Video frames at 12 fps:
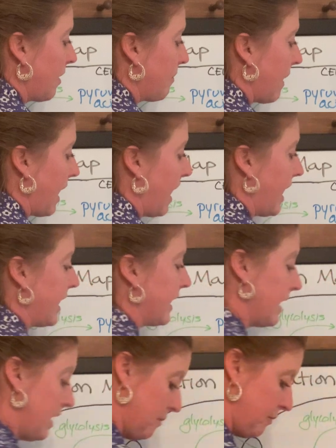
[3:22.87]

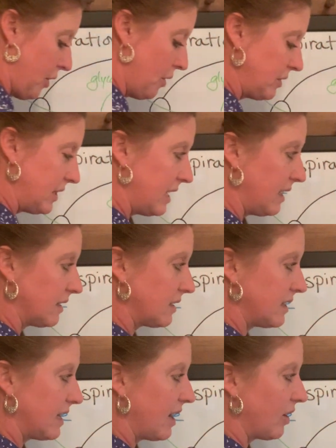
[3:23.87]
by
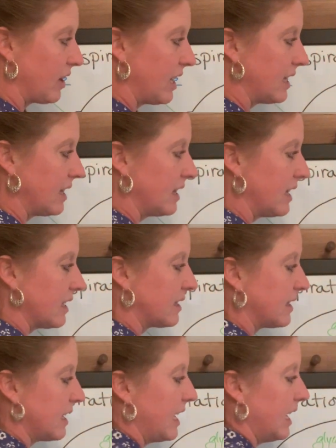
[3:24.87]
proteins that are in
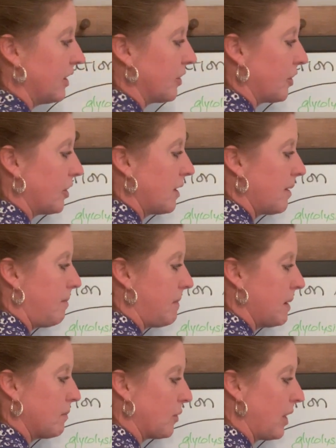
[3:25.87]
this inner
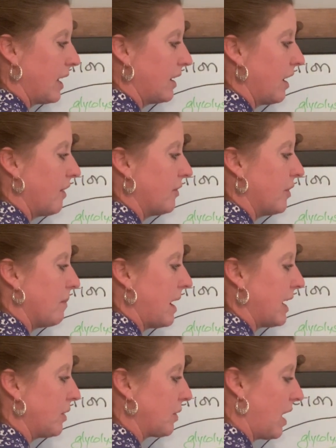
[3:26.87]
membrane of the
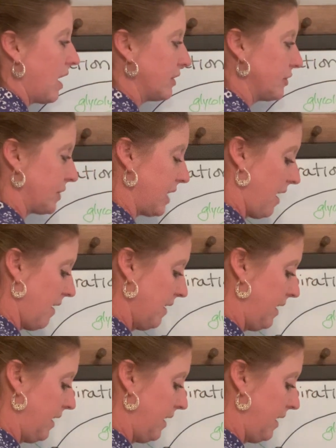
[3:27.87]
mitochondria.